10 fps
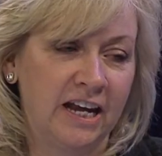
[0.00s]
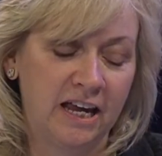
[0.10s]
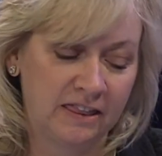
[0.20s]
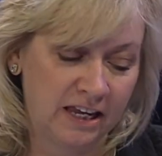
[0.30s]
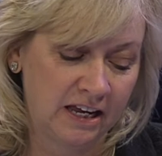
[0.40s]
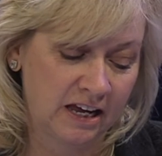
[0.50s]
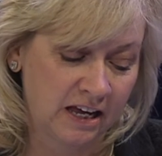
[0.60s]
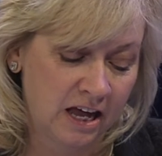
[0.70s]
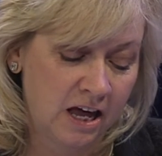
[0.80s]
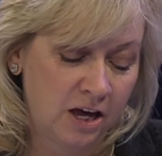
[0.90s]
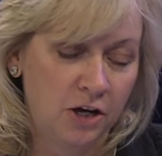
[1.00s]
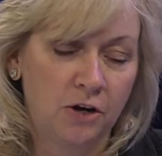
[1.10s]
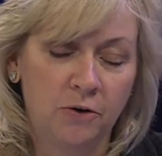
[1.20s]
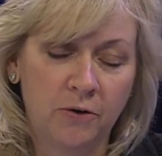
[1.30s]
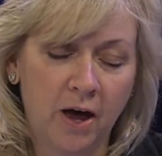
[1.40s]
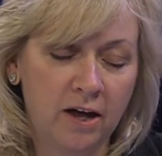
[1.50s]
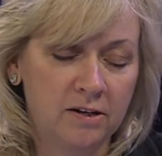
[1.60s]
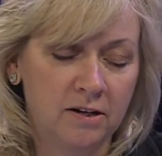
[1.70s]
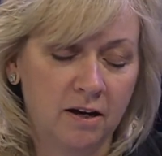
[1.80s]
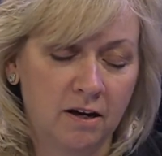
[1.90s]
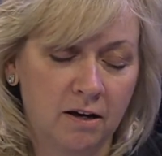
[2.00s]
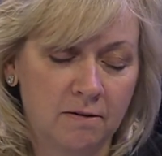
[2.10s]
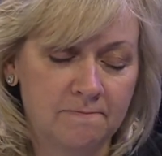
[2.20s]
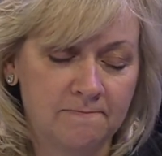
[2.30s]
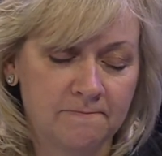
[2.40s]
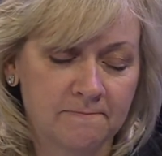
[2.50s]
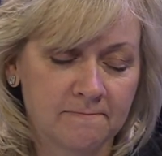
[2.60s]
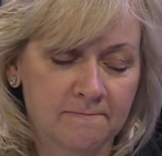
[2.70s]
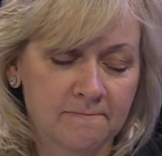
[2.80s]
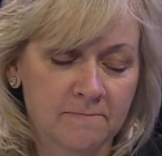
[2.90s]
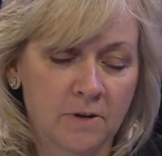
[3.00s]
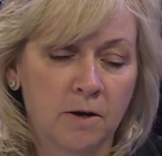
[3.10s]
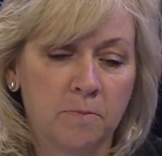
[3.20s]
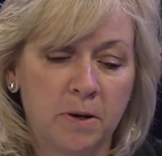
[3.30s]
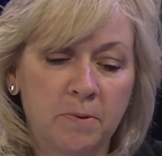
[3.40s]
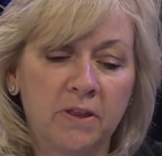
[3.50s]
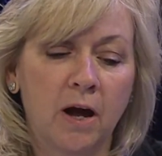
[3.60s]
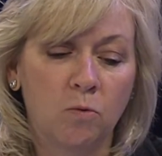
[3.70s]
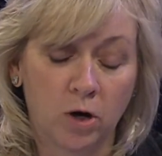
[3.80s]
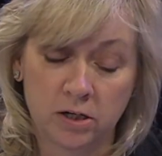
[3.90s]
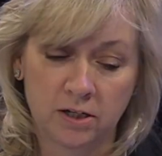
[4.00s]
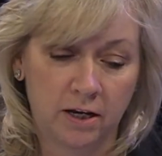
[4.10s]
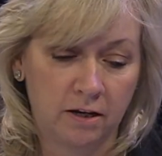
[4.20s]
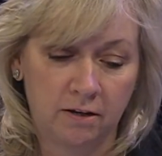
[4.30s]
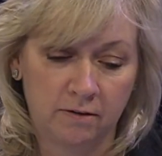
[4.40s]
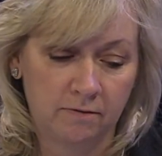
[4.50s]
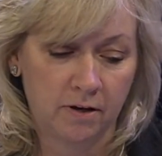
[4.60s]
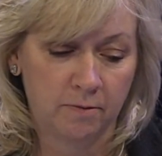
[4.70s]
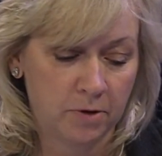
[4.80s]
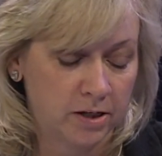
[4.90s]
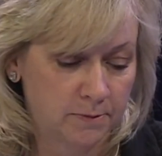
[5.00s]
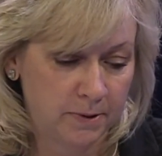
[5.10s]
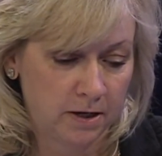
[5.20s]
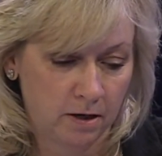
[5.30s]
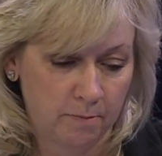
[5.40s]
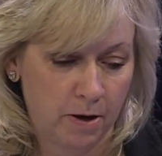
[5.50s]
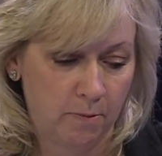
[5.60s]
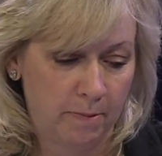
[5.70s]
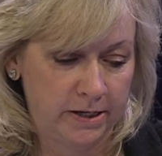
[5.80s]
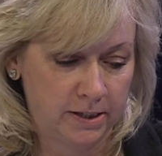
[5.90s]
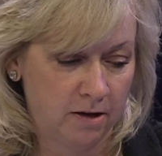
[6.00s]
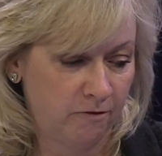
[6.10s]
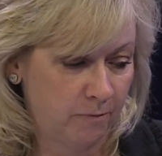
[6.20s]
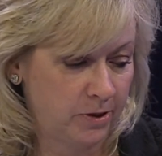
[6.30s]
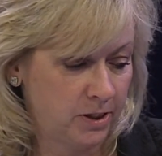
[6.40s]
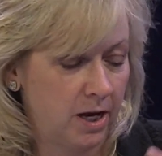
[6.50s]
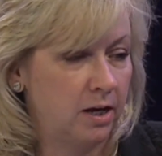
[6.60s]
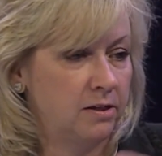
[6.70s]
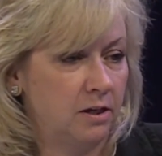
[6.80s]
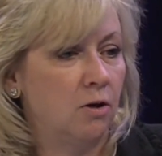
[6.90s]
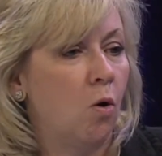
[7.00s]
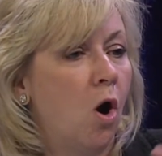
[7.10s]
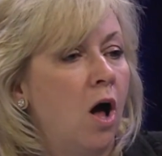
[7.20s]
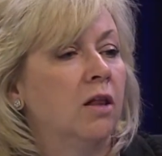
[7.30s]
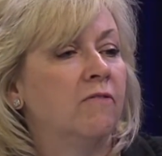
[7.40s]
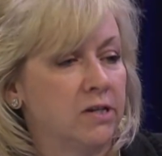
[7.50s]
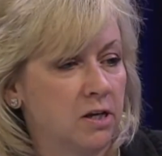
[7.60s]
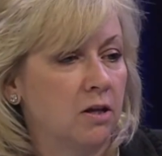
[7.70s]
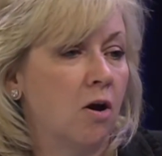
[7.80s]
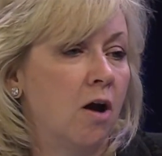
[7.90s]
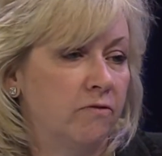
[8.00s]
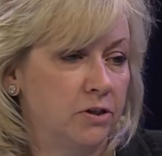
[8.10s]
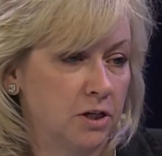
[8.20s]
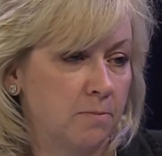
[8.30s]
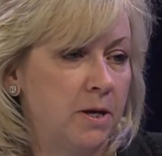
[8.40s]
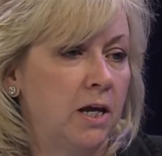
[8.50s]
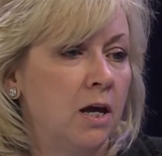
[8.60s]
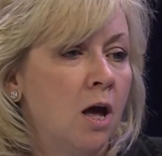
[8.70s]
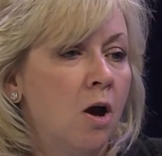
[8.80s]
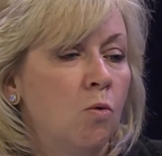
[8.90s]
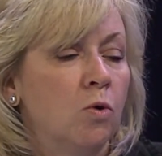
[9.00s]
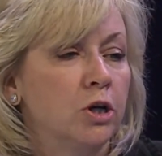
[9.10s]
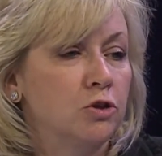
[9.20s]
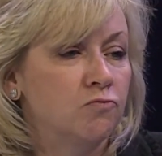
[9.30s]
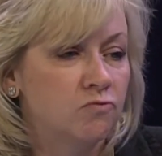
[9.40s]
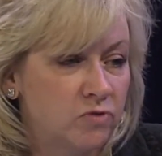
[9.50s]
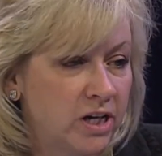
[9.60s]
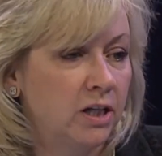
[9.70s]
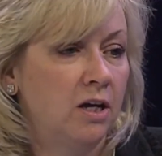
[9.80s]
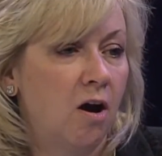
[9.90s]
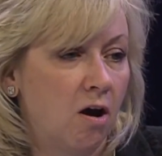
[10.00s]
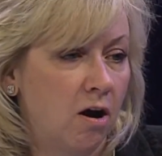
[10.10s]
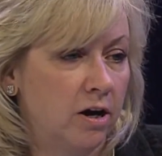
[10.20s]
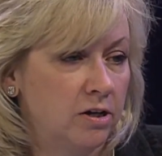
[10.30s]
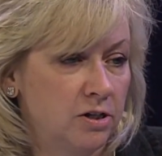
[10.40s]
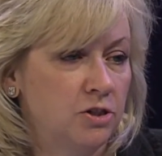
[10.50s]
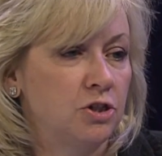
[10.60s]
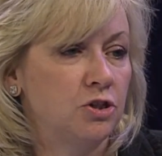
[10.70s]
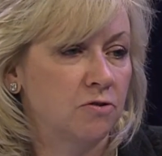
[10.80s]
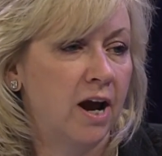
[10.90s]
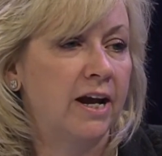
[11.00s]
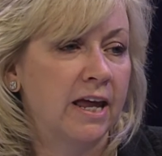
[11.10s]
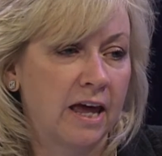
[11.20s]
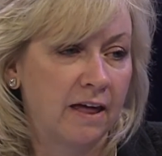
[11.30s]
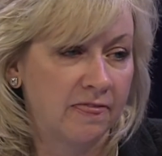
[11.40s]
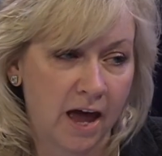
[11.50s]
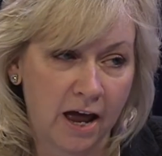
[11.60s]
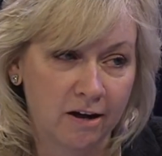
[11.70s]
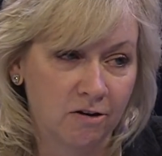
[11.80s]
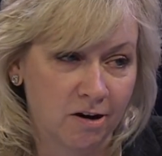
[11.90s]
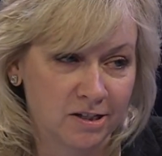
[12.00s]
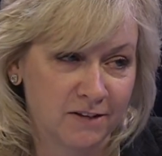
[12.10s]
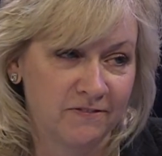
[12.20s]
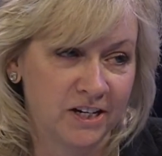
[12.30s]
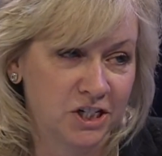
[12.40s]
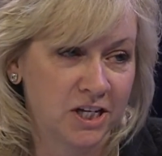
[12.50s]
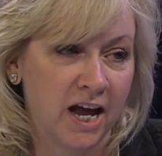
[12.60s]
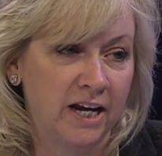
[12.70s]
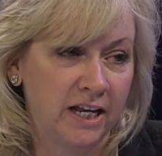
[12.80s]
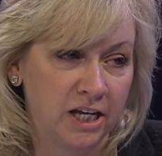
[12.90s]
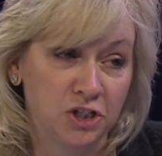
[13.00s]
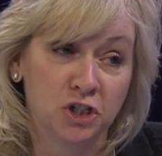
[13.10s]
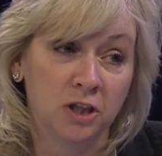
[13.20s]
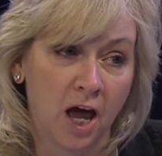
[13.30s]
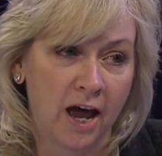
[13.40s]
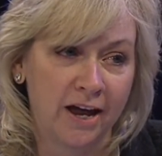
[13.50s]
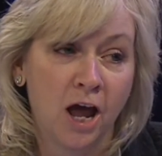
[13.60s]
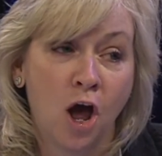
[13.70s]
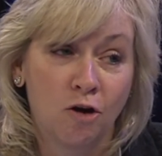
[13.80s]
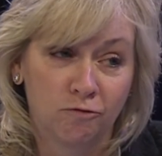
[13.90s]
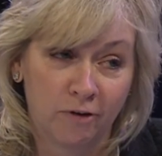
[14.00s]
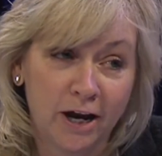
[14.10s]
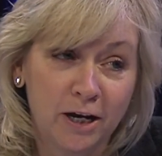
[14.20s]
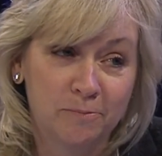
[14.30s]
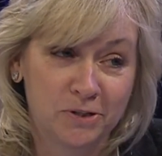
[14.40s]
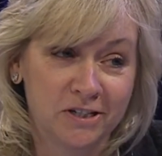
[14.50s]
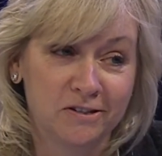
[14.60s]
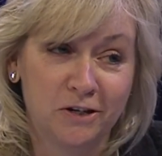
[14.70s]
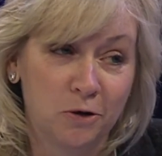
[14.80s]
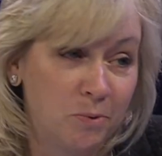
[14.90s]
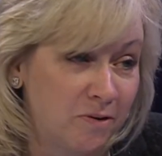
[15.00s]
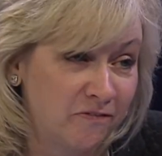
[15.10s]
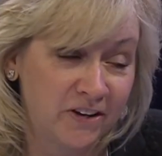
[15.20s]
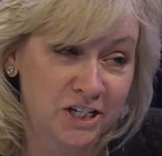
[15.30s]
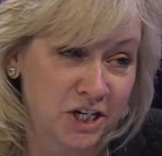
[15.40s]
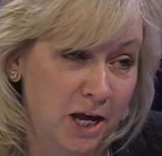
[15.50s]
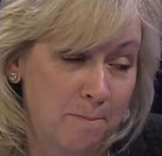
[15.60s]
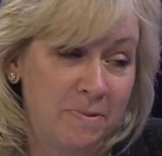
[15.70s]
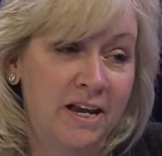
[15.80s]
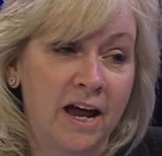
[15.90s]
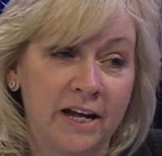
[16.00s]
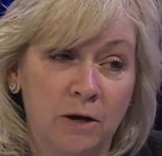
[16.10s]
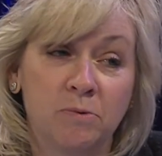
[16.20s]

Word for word: and I think, you know, you had um, people that worked in, I'm not speaking about myself per se, you know, all of us on the mm-hmm. conference committee worked really hard to try to get that across yep. the finish line in July, right up till, you know, yep. we were finishing at midnight. It